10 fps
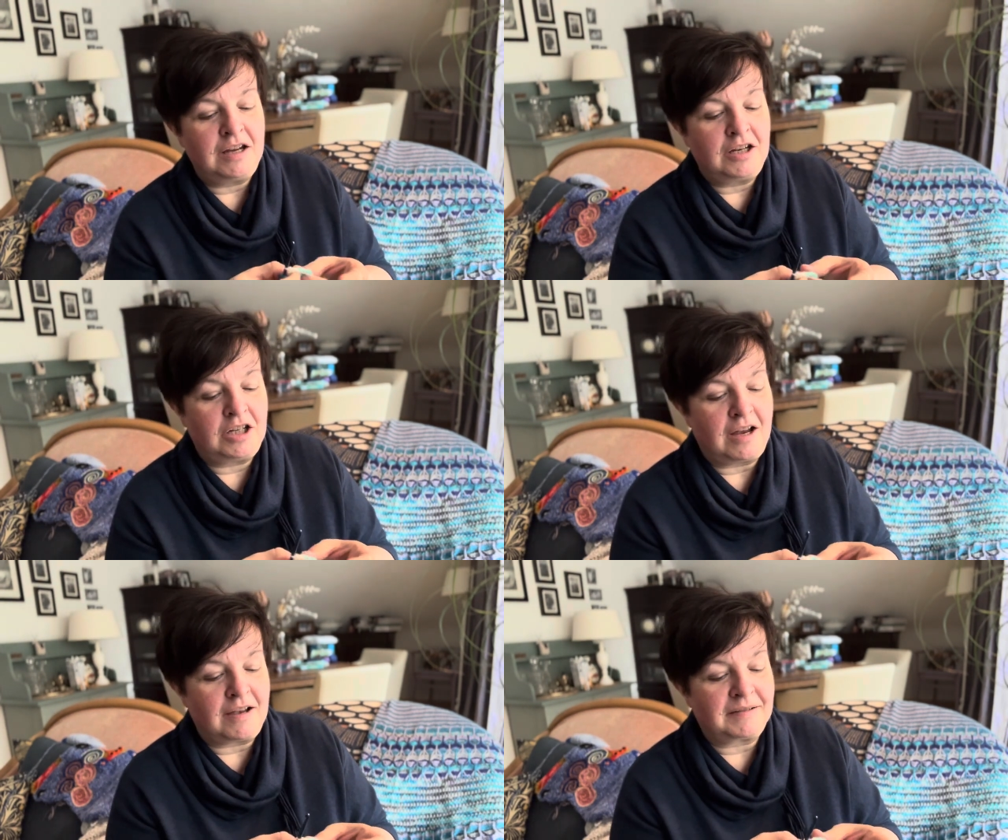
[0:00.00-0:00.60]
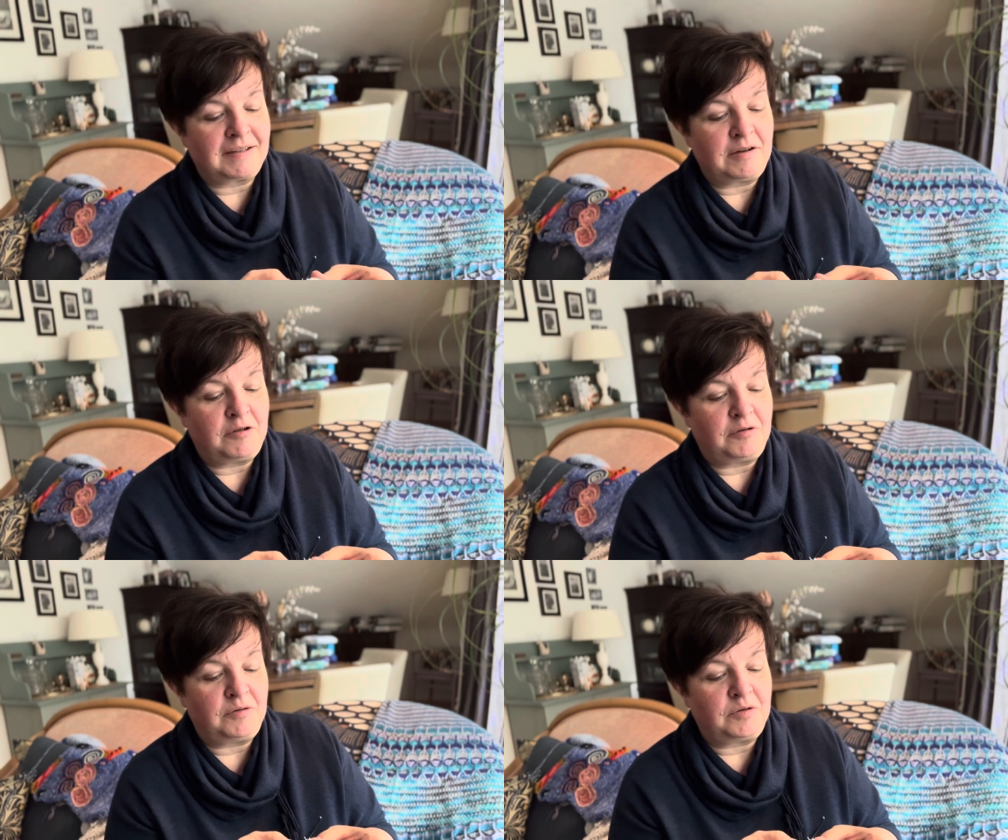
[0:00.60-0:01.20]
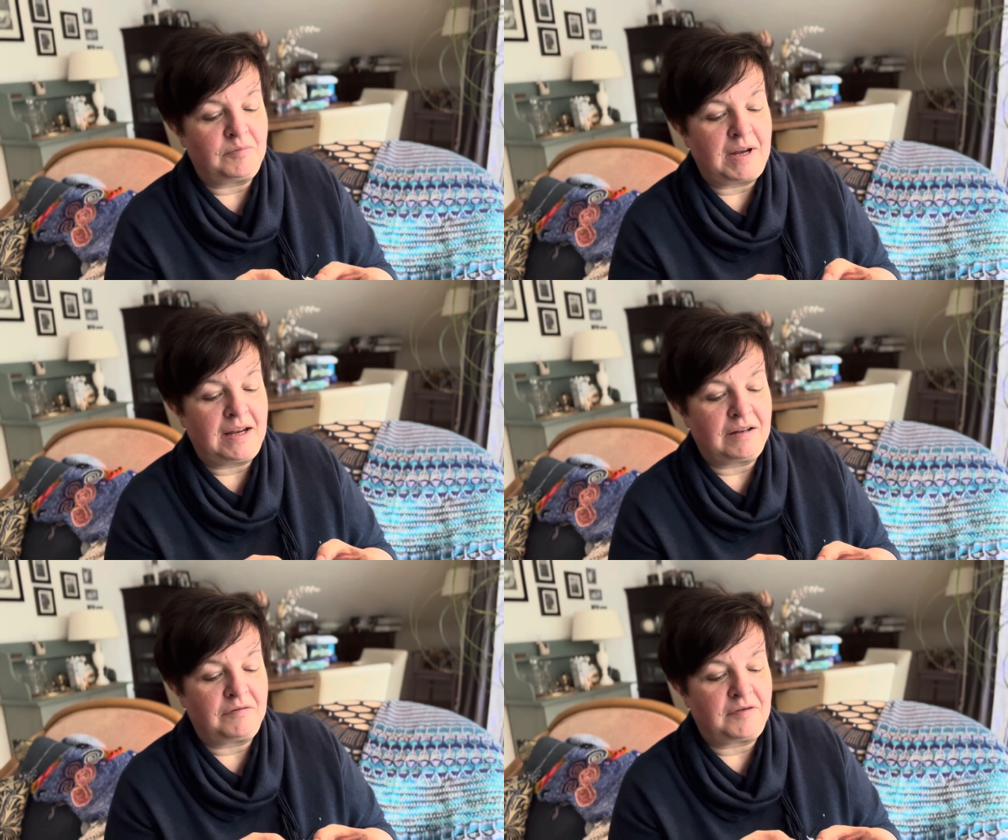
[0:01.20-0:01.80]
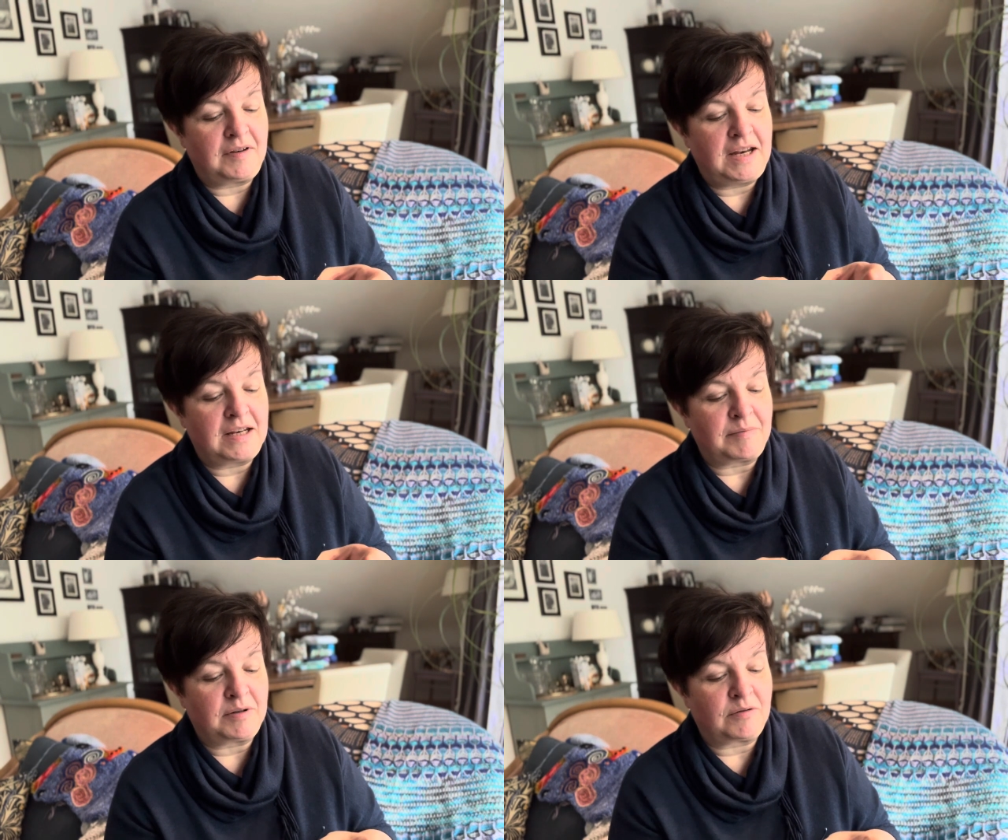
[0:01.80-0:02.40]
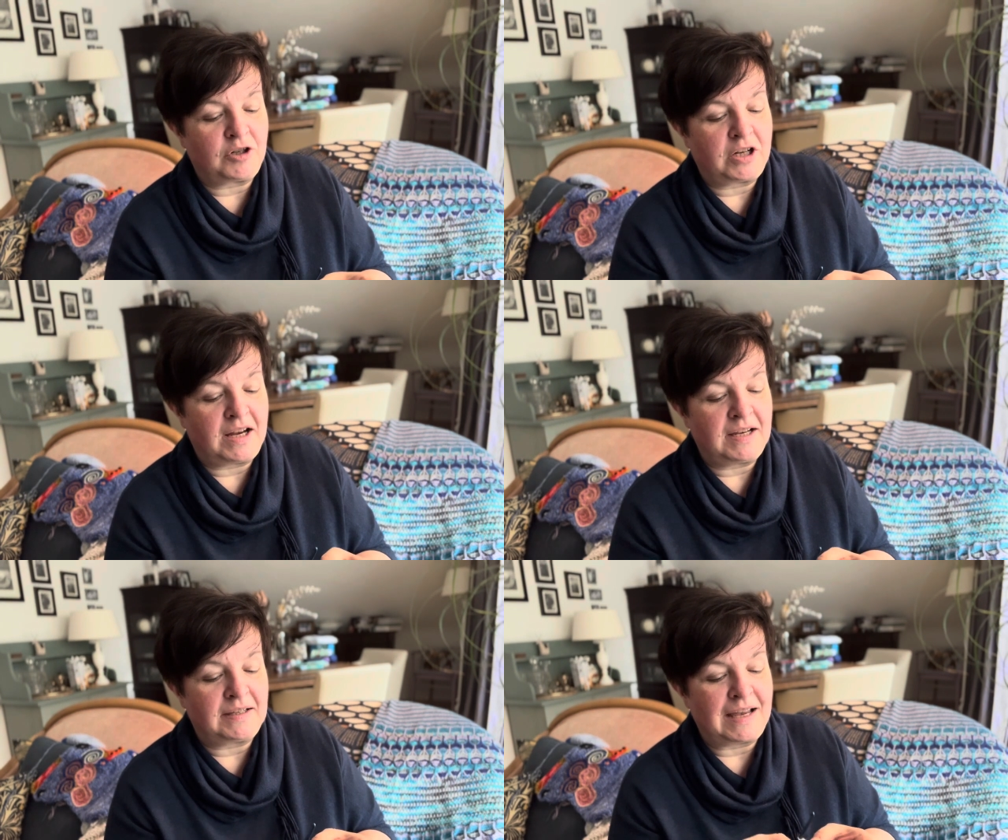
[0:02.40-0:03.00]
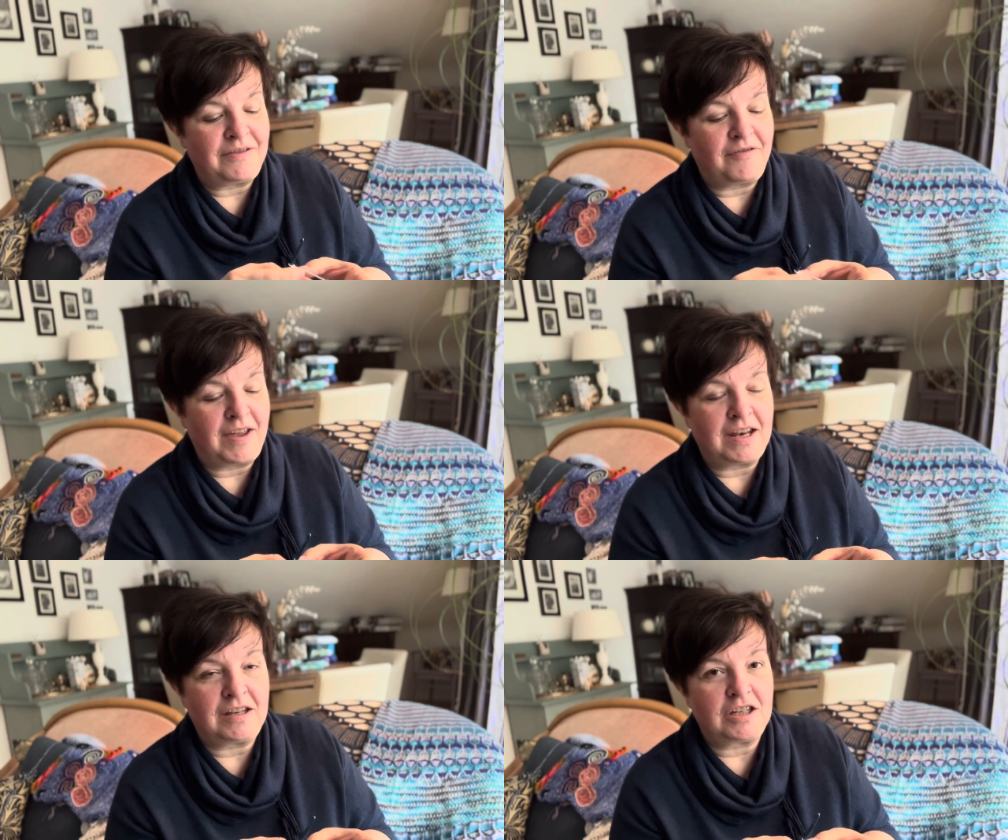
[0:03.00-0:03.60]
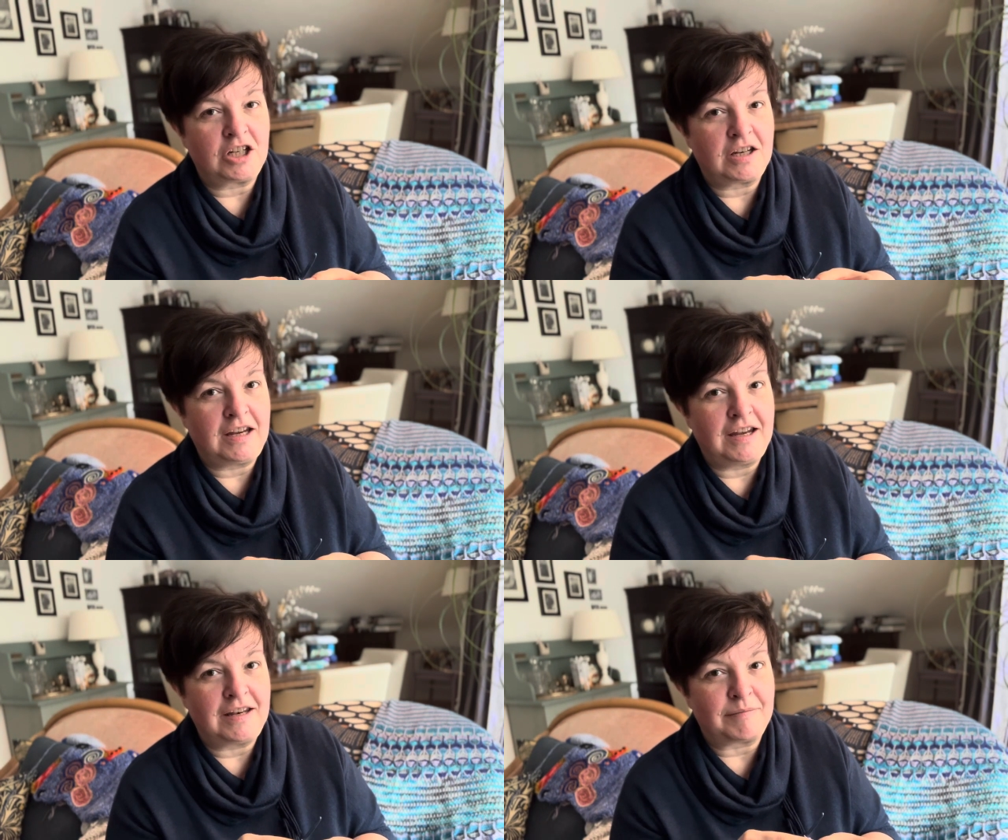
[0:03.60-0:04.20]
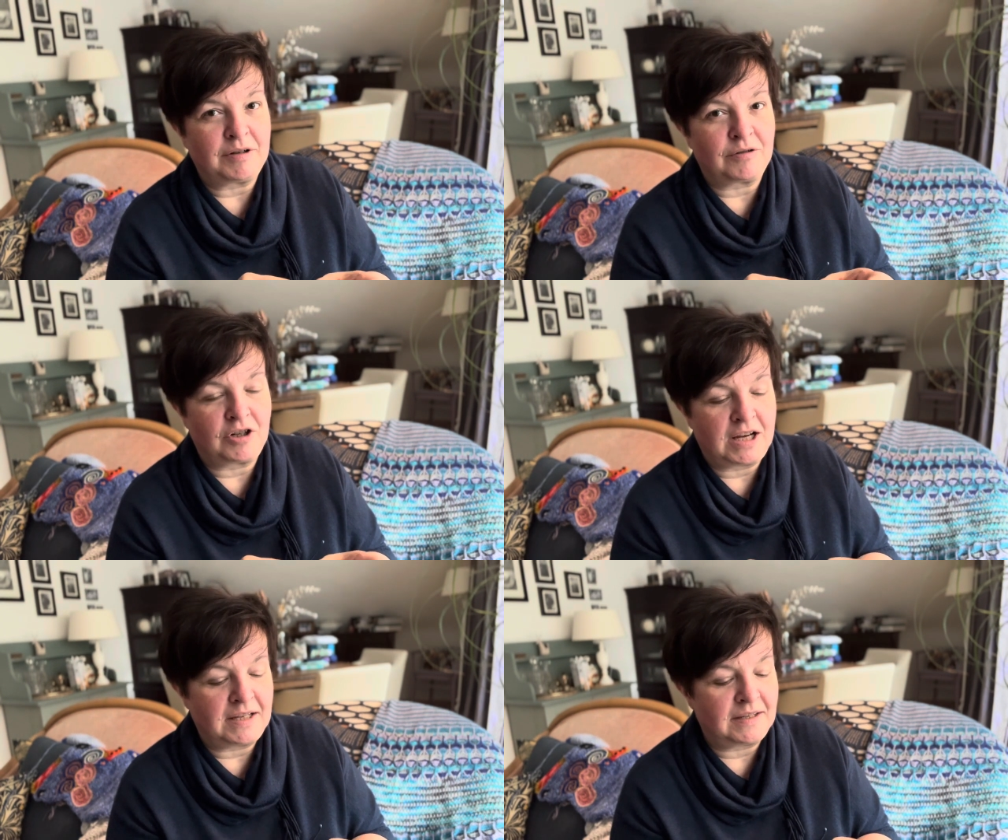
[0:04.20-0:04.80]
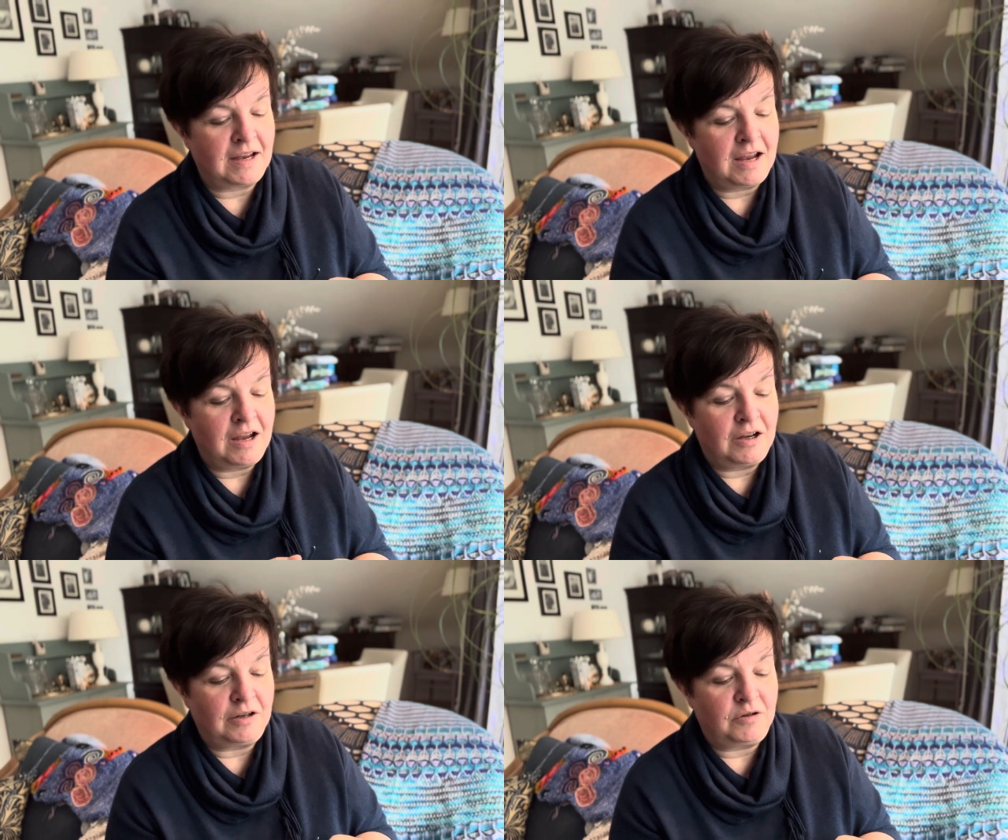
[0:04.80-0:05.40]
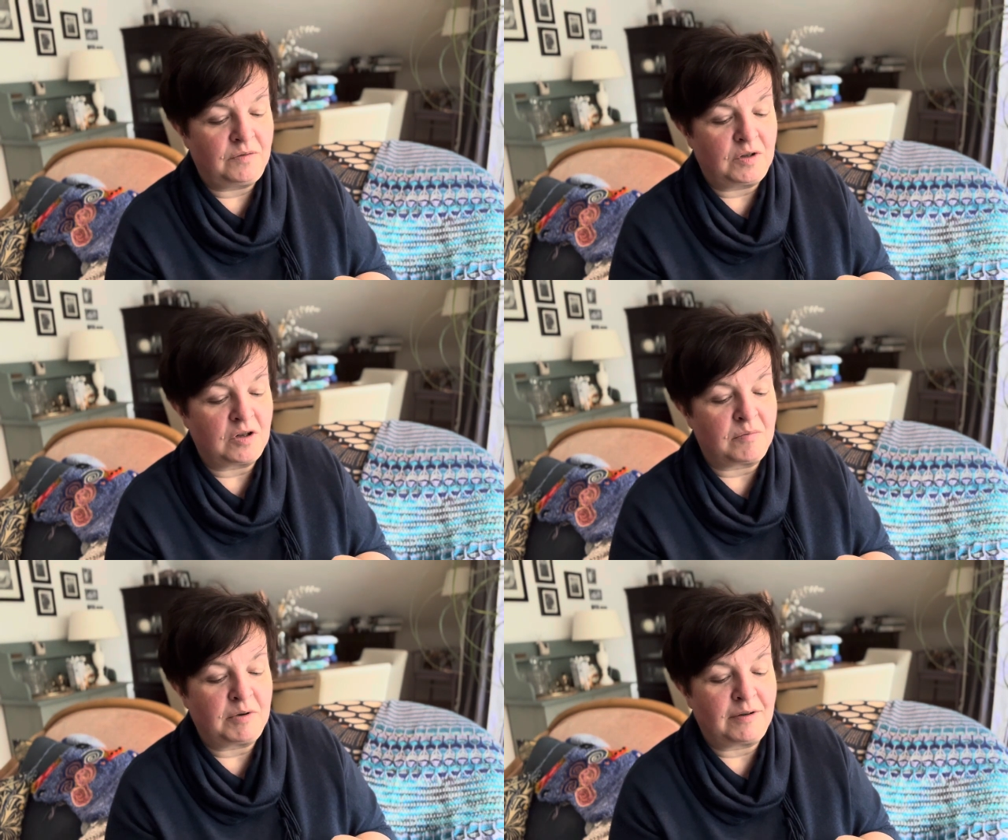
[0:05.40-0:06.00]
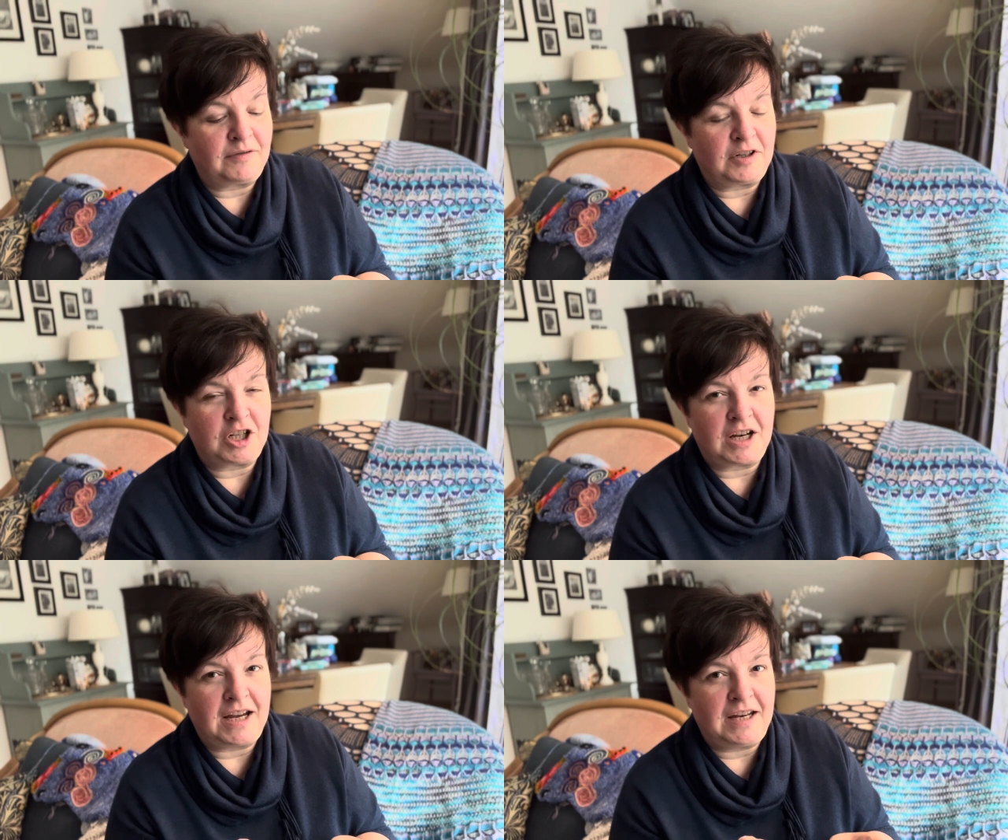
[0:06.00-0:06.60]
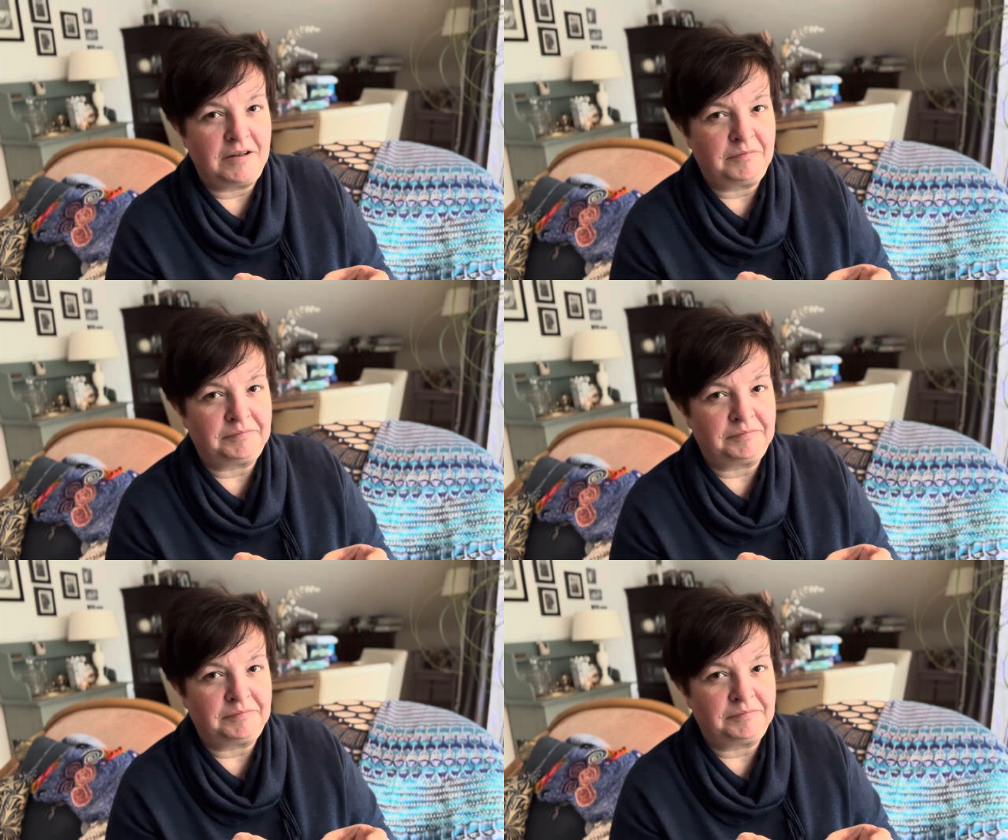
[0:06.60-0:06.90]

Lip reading: she asks you to make 3 double crochets, and then she double crochets into the top of a chain.